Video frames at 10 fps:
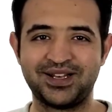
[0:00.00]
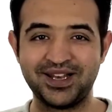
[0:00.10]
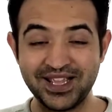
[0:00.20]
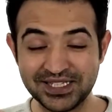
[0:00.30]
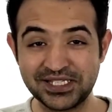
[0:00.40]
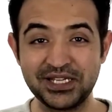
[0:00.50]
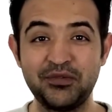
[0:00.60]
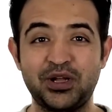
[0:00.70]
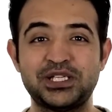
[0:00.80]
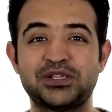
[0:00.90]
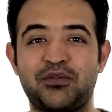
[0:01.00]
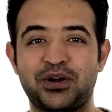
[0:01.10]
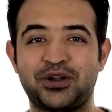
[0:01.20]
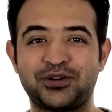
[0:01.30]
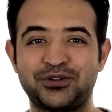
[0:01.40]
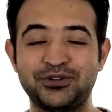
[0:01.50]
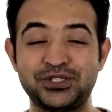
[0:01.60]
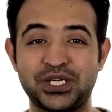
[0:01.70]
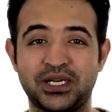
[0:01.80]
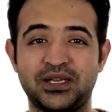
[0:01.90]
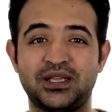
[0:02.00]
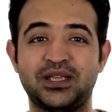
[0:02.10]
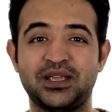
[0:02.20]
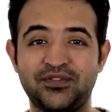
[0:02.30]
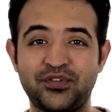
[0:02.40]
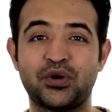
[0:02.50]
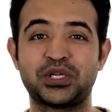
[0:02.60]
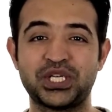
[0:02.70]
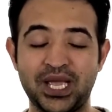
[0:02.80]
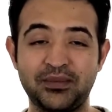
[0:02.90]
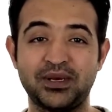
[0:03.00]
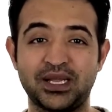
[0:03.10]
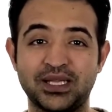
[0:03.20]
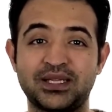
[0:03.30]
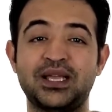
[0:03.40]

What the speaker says: Let's see what is our conclusion if your cabinet